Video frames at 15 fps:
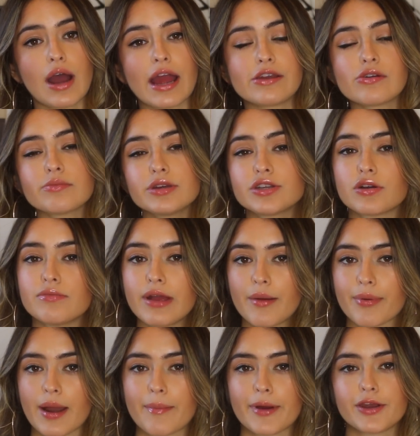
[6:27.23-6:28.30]
I normally don't
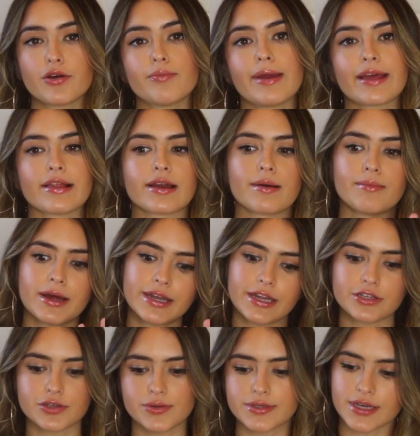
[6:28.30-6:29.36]
meal prep. I don't make like a
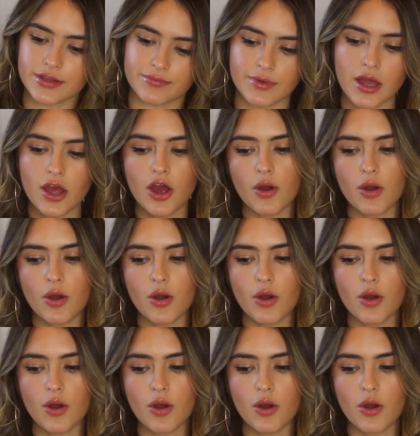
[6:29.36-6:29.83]
Monday, Tuesday,